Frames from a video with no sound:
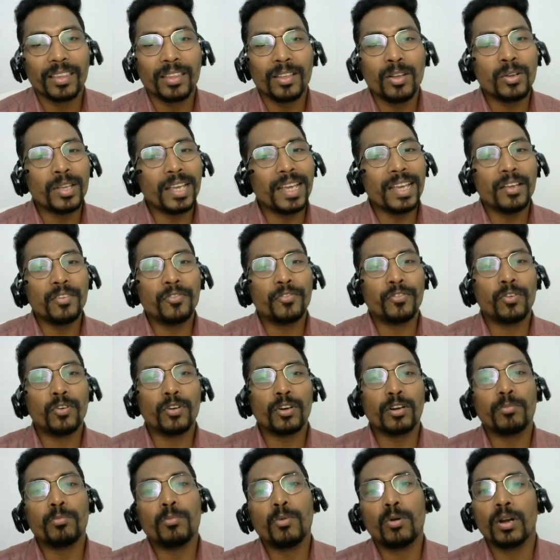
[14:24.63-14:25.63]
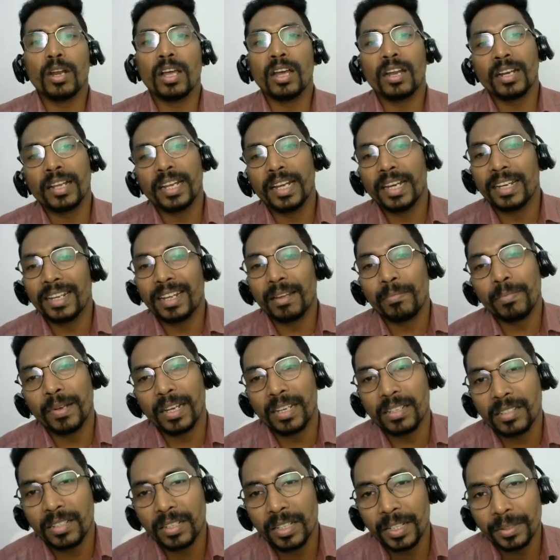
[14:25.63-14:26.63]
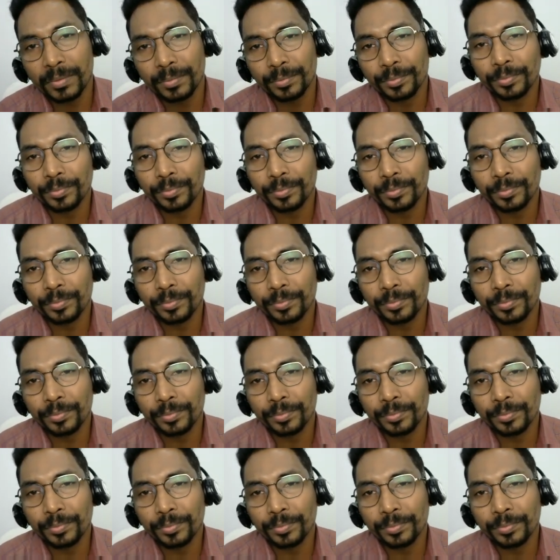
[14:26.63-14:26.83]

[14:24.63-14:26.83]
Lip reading: Okay, for molar heat capacity.